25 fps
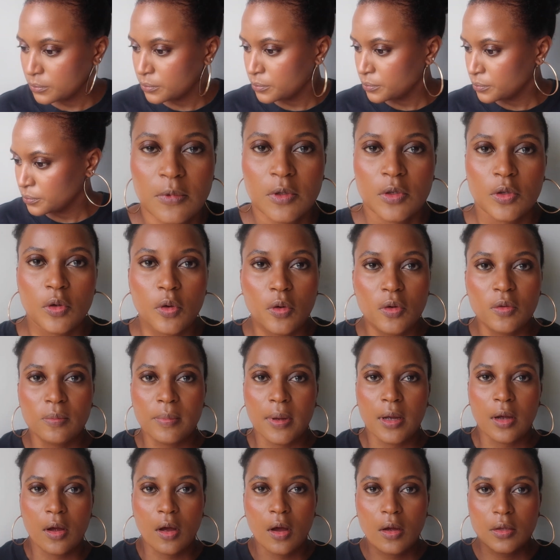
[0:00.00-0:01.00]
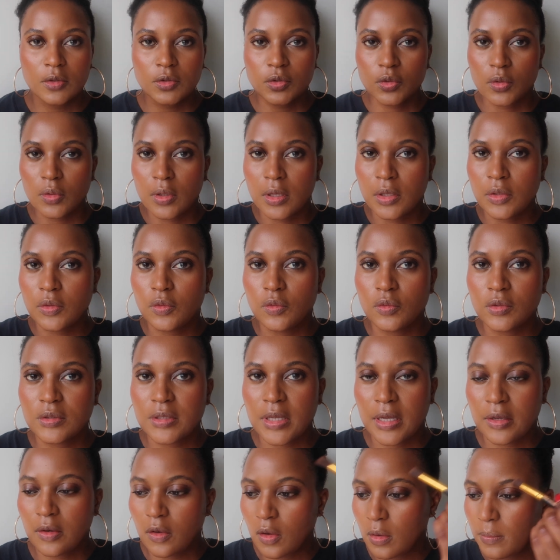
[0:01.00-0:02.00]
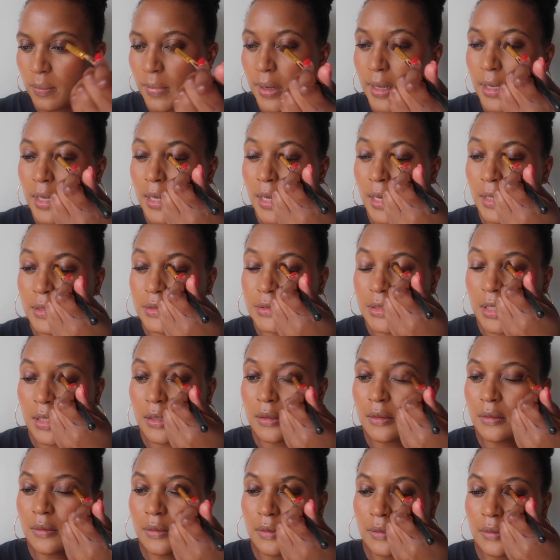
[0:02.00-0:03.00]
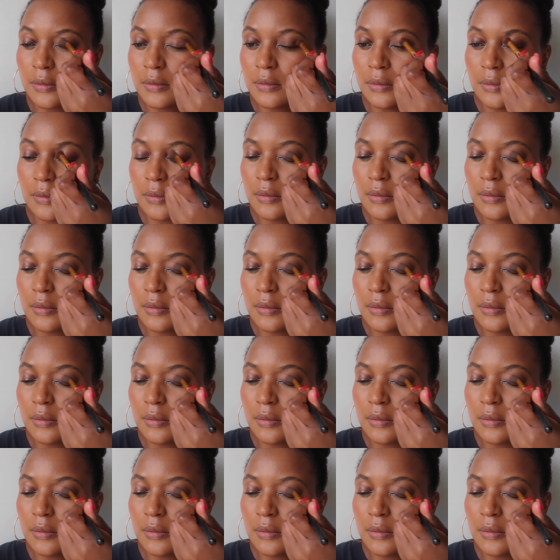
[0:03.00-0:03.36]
I'm going to go in my contour and use that on my eyeshadow.